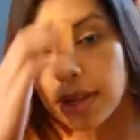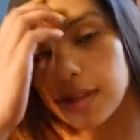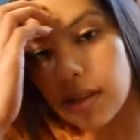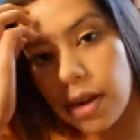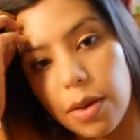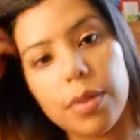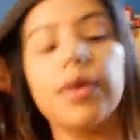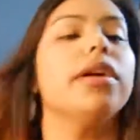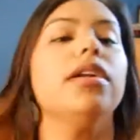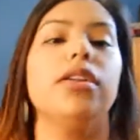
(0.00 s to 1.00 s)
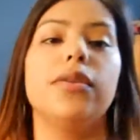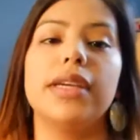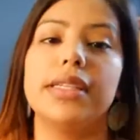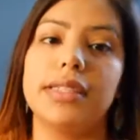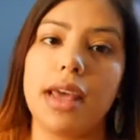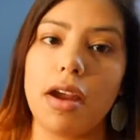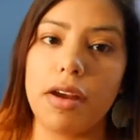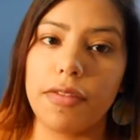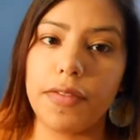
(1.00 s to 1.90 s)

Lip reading: so now what we're going to do is set our